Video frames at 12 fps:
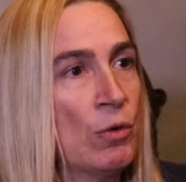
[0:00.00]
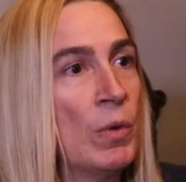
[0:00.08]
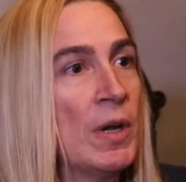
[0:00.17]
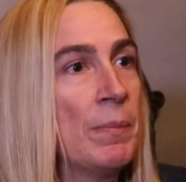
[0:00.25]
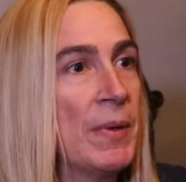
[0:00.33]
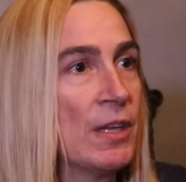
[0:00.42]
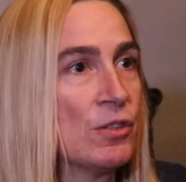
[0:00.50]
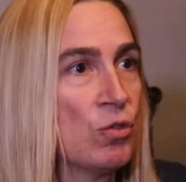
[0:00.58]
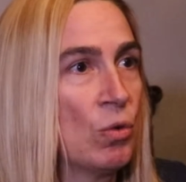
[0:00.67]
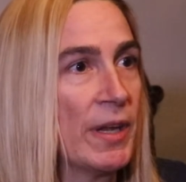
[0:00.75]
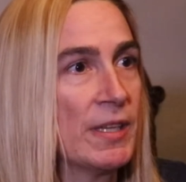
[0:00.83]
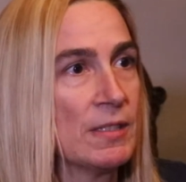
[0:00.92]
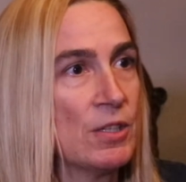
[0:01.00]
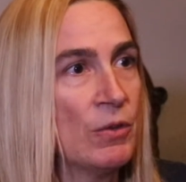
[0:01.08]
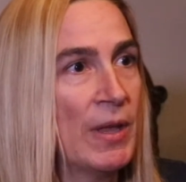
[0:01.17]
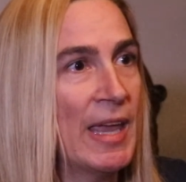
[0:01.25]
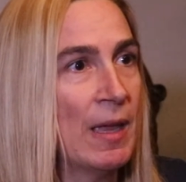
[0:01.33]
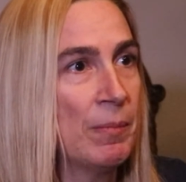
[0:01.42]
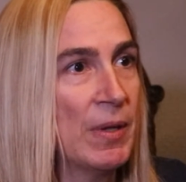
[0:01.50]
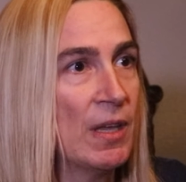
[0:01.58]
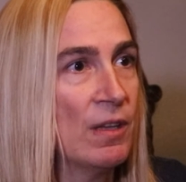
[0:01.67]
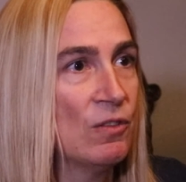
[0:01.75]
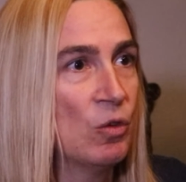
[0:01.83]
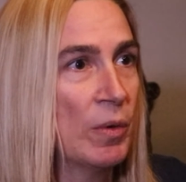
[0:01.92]
wouldn't be a choice. You can't
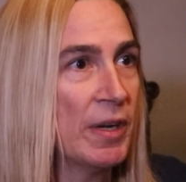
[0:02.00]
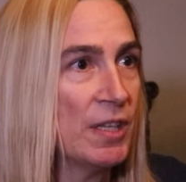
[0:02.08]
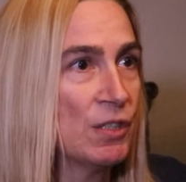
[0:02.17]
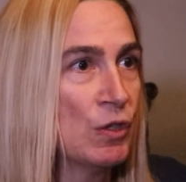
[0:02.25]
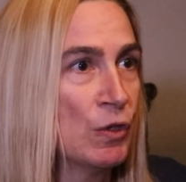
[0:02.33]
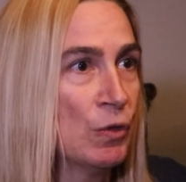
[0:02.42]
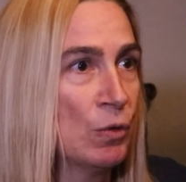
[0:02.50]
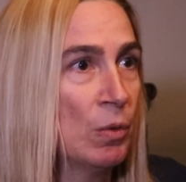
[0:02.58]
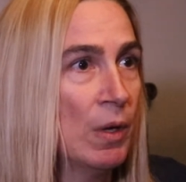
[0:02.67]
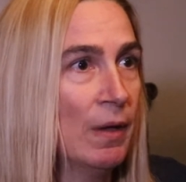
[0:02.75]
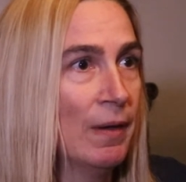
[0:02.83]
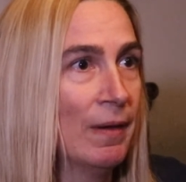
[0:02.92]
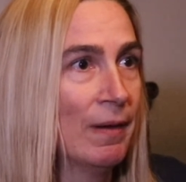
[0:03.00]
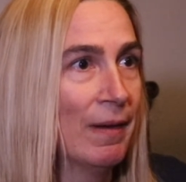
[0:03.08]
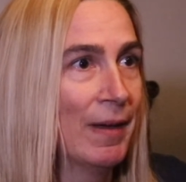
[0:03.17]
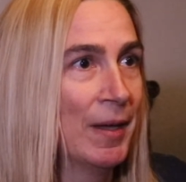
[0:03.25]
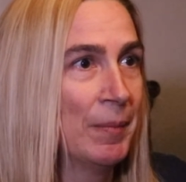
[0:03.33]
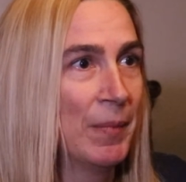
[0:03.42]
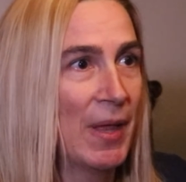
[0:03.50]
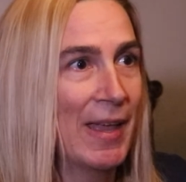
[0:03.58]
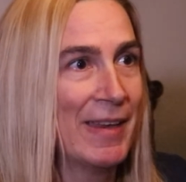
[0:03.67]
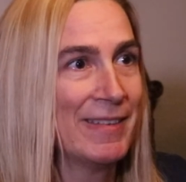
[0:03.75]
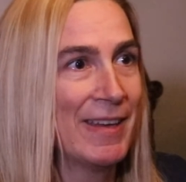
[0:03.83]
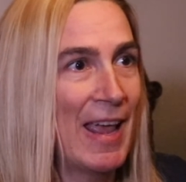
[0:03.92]
be 22
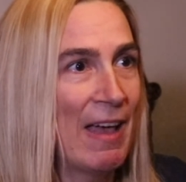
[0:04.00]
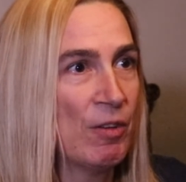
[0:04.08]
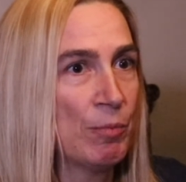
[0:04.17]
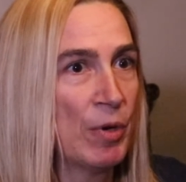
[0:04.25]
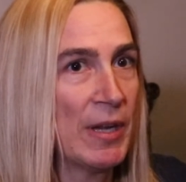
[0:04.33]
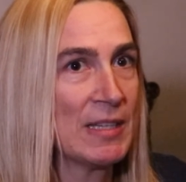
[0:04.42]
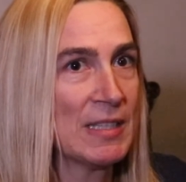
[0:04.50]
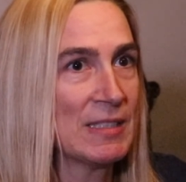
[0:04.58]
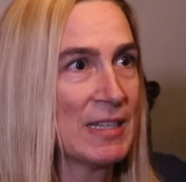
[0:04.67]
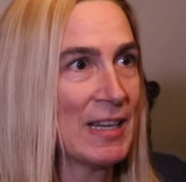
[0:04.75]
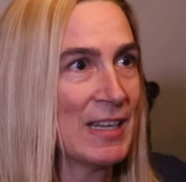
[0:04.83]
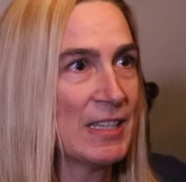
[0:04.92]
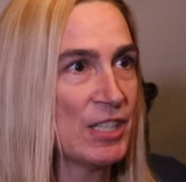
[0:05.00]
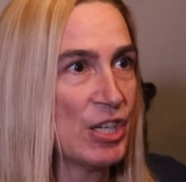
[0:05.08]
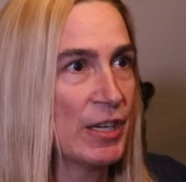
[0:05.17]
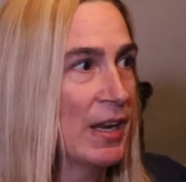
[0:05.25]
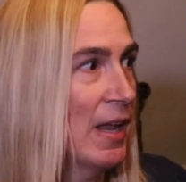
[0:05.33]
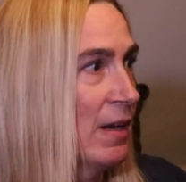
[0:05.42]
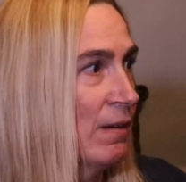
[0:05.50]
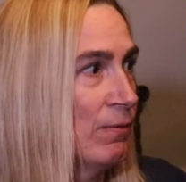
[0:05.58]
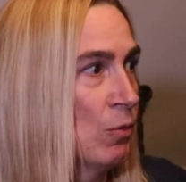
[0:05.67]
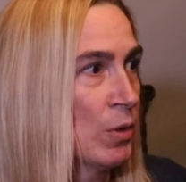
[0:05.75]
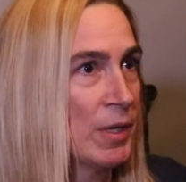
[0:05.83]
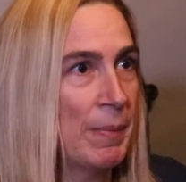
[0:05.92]
and have a pre-existing condition and
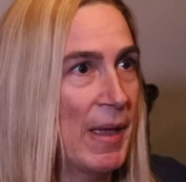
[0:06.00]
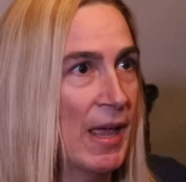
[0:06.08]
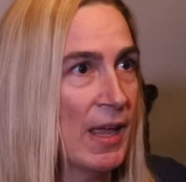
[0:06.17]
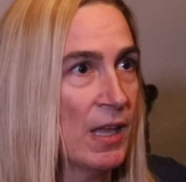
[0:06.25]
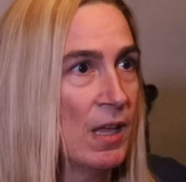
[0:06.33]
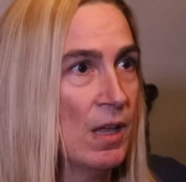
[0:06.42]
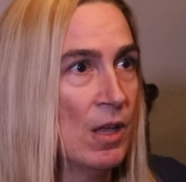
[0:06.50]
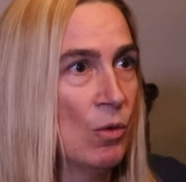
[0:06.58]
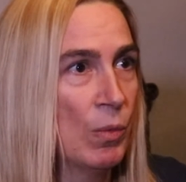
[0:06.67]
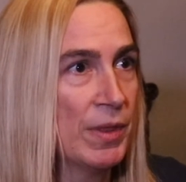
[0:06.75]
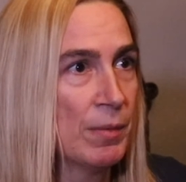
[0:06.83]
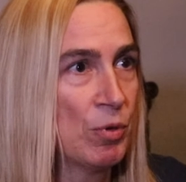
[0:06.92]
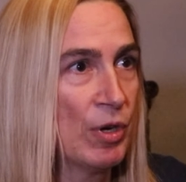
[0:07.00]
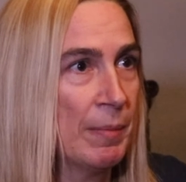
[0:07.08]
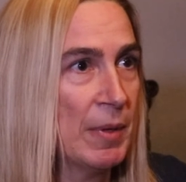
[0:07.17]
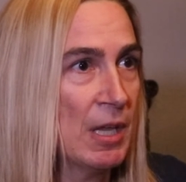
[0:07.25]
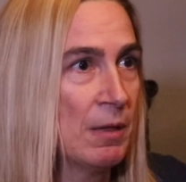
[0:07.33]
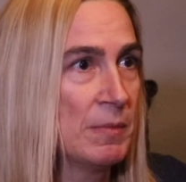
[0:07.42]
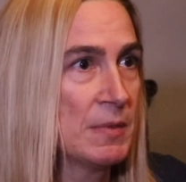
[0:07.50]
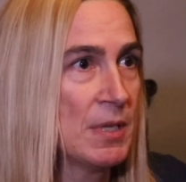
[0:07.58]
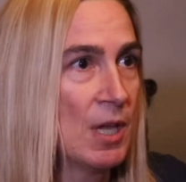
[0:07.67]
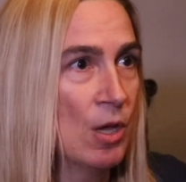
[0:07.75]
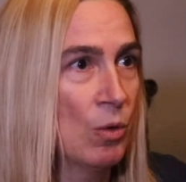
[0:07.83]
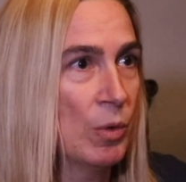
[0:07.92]
afford to pay what the premiums
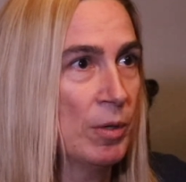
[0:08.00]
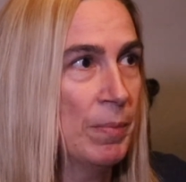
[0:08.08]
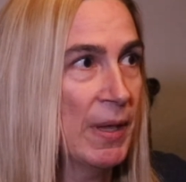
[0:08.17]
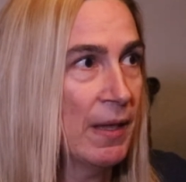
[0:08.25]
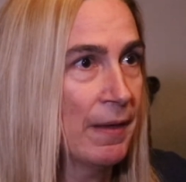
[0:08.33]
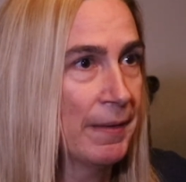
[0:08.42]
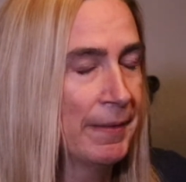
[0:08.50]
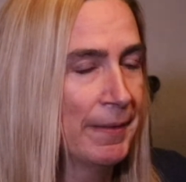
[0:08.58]
would be.